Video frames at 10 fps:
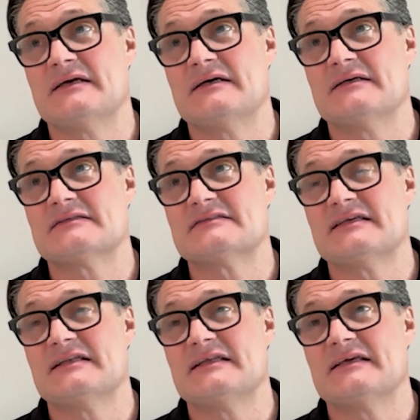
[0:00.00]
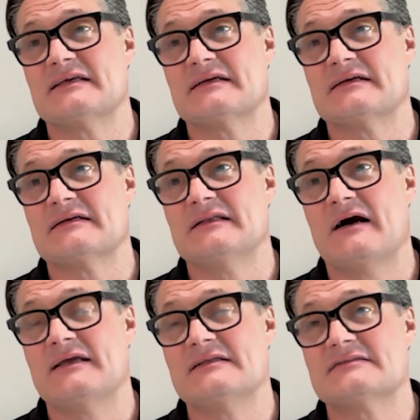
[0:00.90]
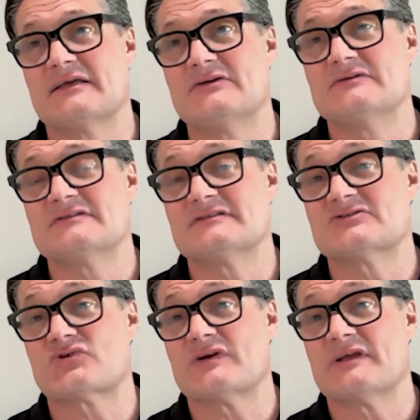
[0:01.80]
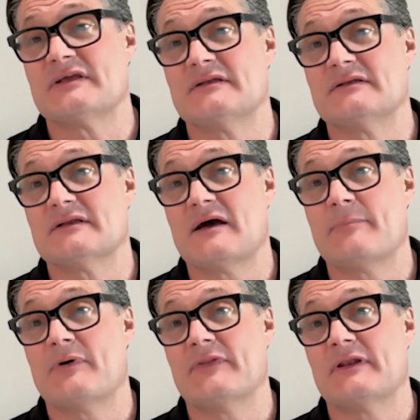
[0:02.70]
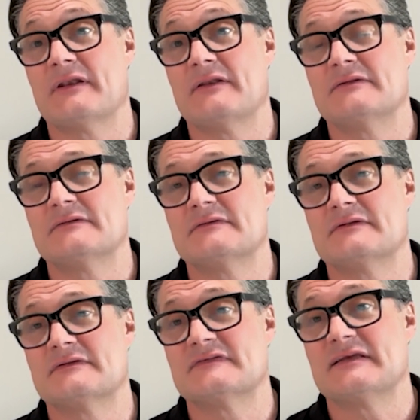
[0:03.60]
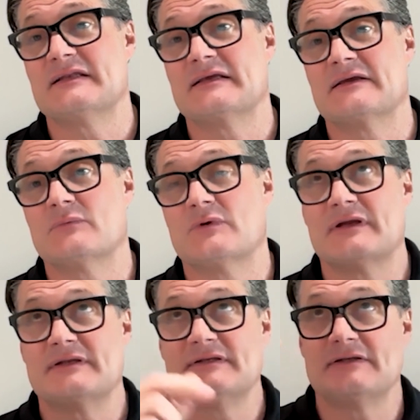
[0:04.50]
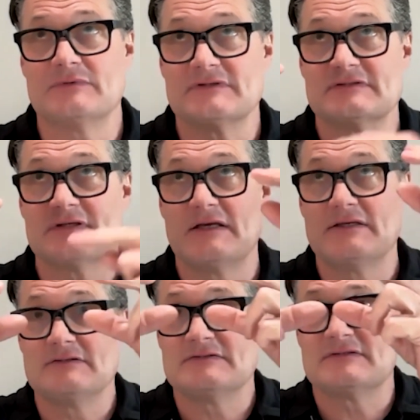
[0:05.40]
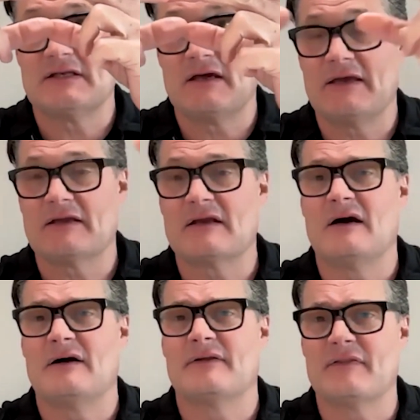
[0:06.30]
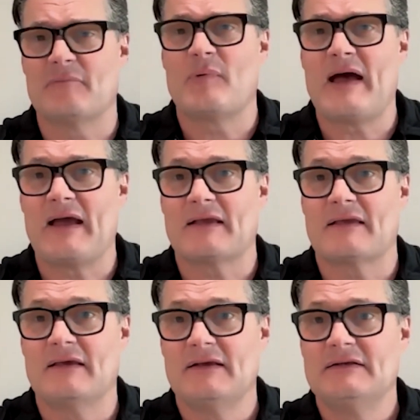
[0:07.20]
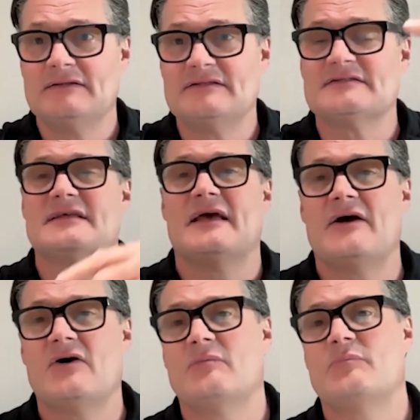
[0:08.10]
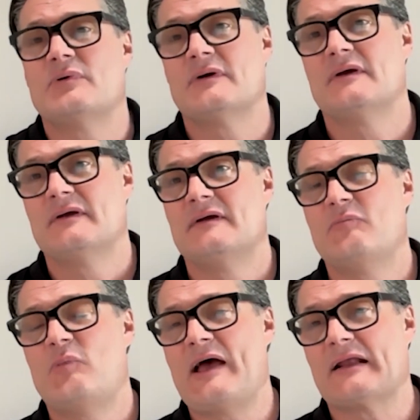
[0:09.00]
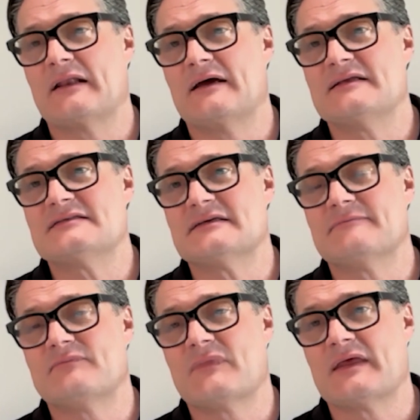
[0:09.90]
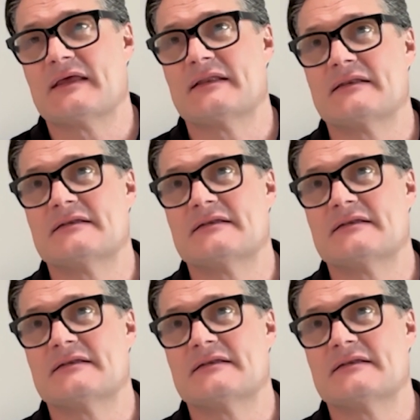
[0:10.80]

ceiling lights. I used the screen up on the ceiling, and what I did was I used a light card at the back just to help backlight it. And